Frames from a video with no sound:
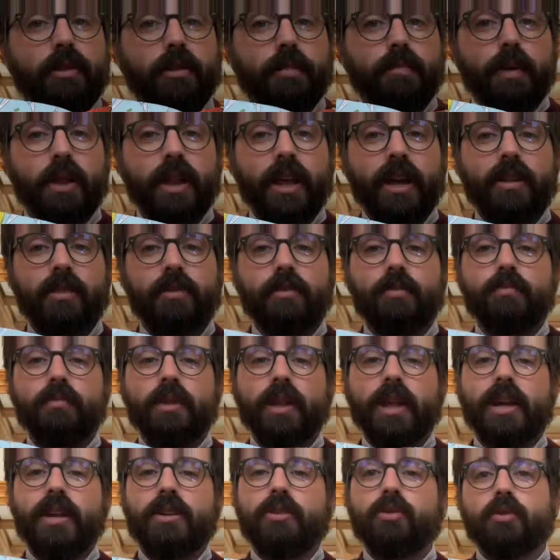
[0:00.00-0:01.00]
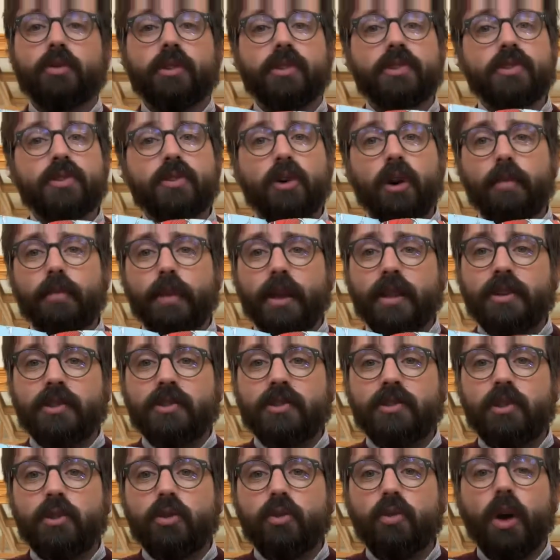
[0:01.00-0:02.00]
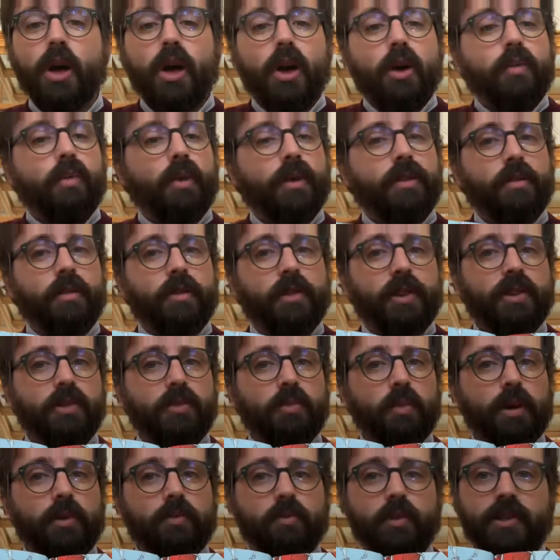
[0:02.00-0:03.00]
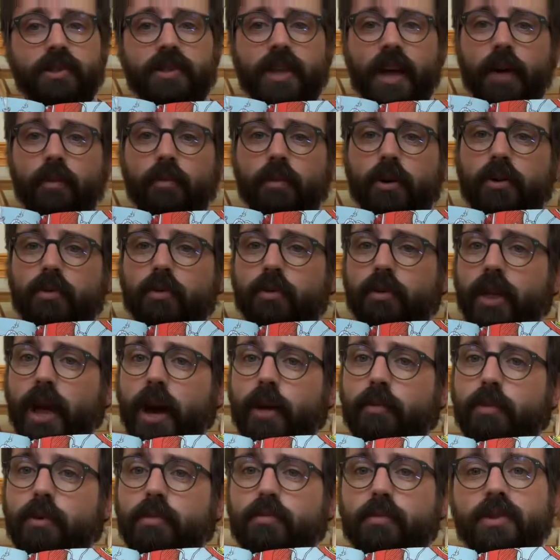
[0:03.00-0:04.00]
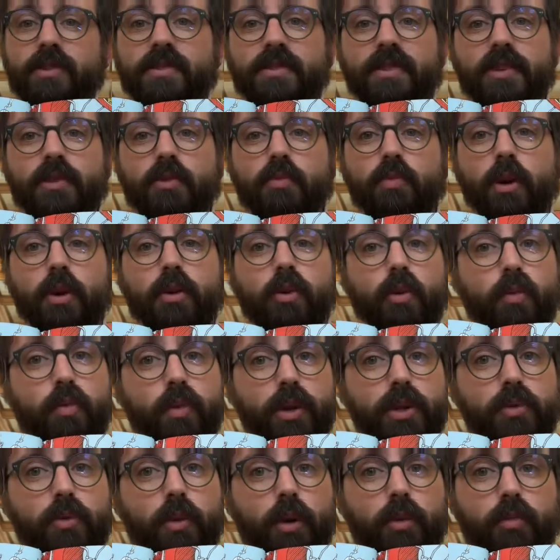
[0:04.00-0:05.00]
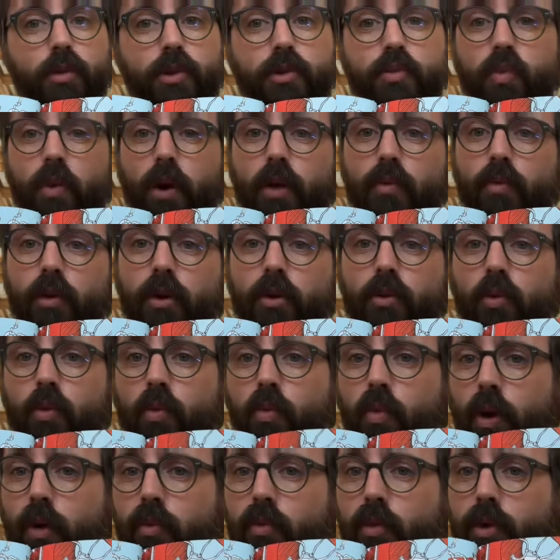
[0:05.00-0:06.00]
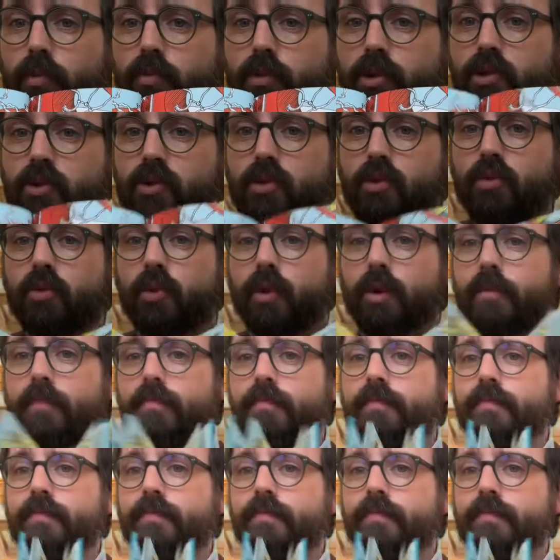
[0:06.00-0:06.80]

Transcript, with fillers: the plain nor the starbellies knew whether this one was that one or that one was this one or which one was what one or what one was who.